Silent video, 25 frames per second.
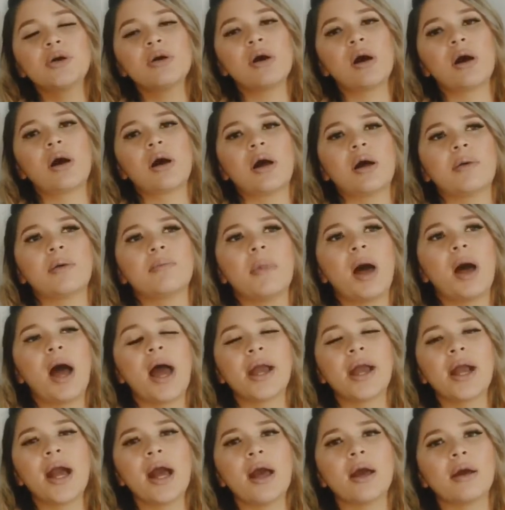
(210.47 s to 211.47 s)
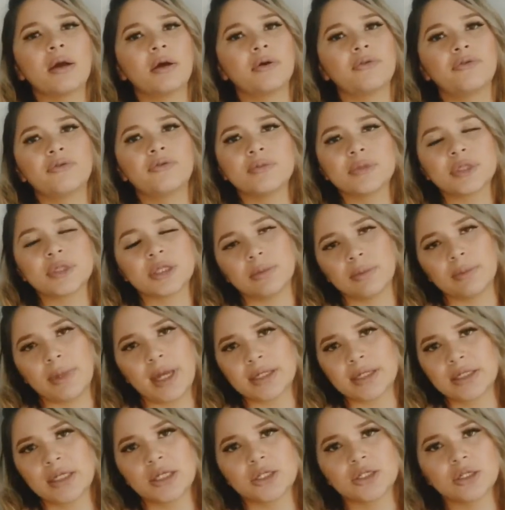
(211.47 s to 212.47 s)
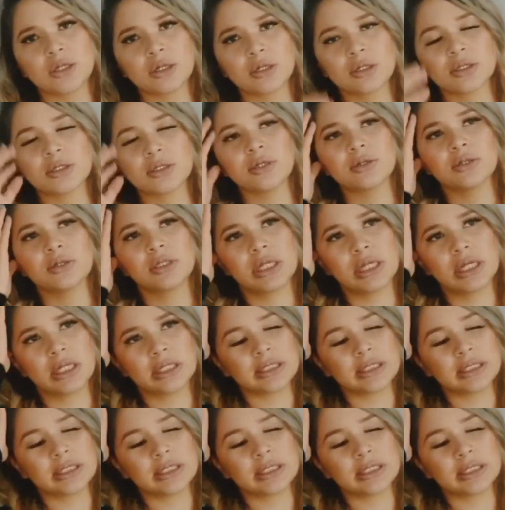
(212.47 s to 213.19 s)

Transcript: I got help from some lactation consultants,